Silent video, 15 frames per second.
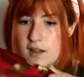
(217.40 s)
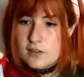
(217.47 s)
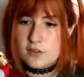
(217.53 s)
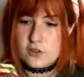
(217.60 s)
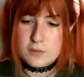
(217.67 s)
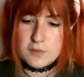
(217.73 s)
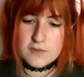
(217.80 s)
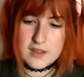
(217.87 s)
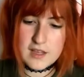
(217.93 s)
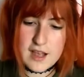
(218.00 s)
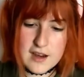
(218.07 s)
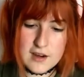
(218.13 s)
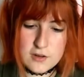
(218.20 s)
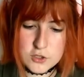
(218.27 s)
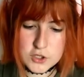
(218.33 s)
Some of the
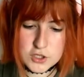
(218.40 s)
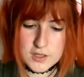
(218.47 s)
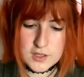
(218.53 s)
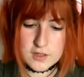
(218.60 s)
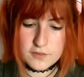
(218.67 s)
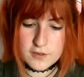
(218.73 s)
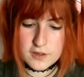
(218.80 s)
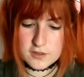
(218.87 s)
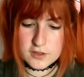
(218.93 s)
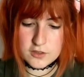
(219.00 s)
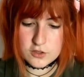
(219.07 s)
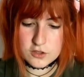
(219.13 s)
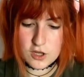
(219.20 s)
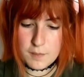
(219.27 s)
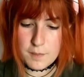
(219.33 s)
iron-on transfers at the
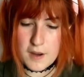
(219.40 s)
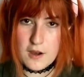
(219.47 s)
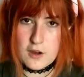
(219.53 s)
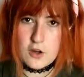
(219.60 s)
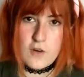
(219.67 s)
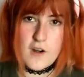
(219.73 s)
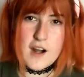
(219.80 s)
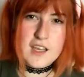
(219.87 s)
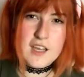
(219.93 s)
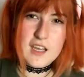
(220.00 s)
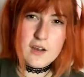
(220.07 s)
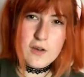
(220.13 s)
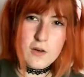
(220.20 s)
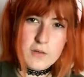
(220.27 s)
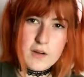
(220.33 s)
top are
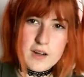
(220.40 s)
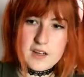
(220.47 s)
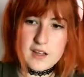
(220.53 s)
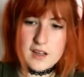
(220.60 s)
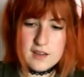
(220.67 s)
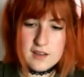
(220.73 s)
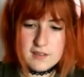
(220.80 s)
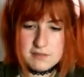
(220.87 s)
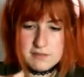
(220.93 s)
cracking already.